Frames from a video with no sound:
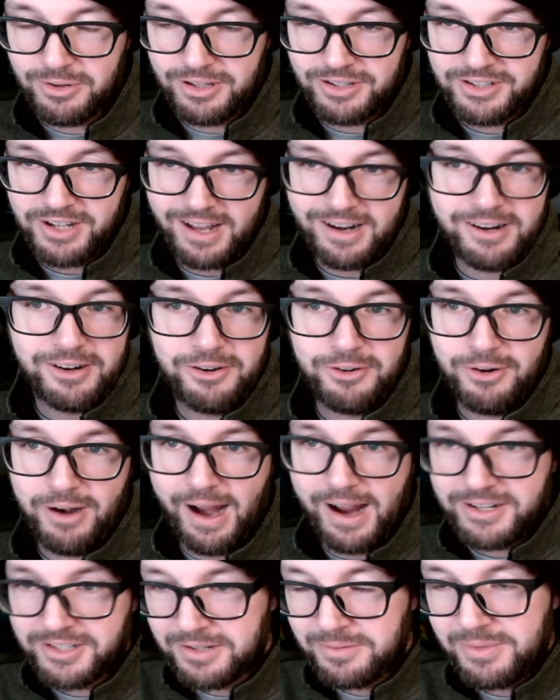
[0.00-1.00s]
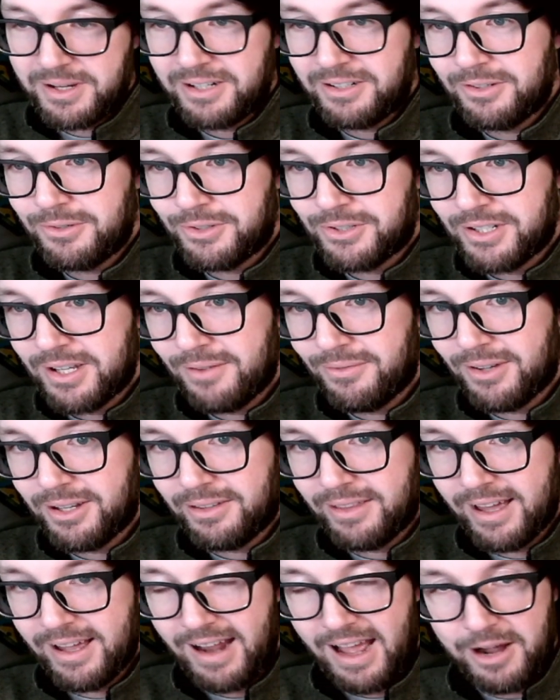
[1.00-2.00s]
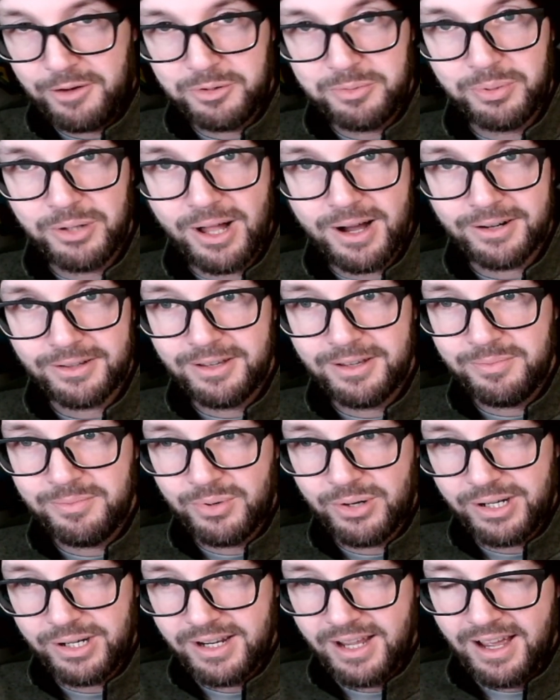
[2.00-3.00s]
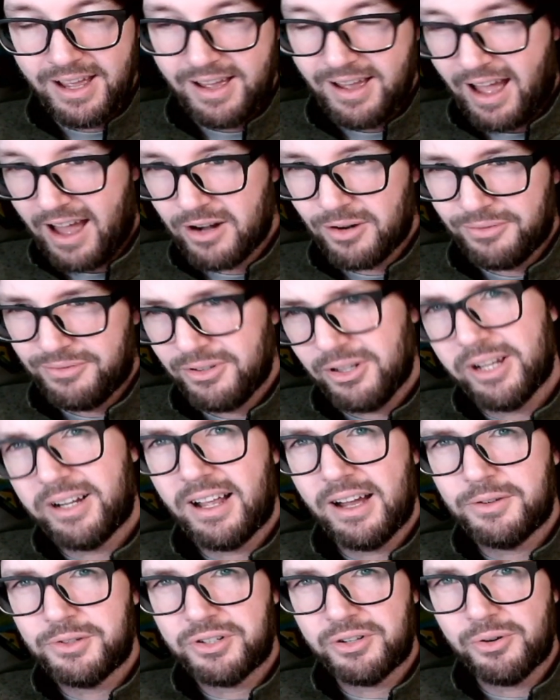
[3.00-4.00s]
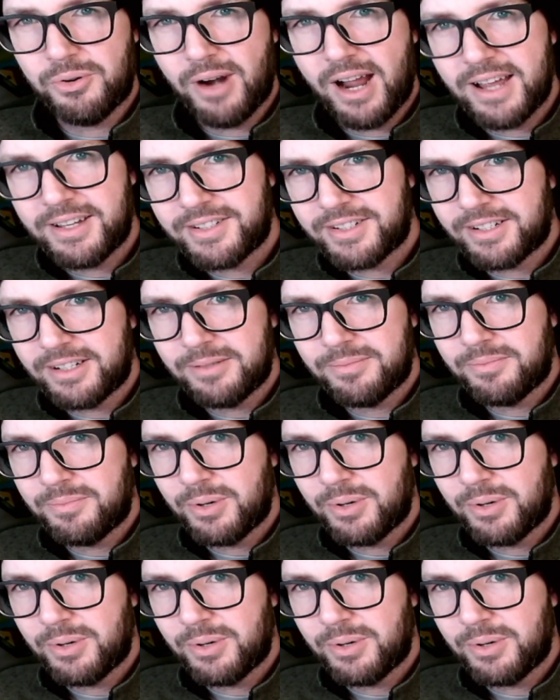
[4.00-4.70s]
that's kind of harassing me and doing stuff like that, I would block them, but I don't feel like I was harassing them.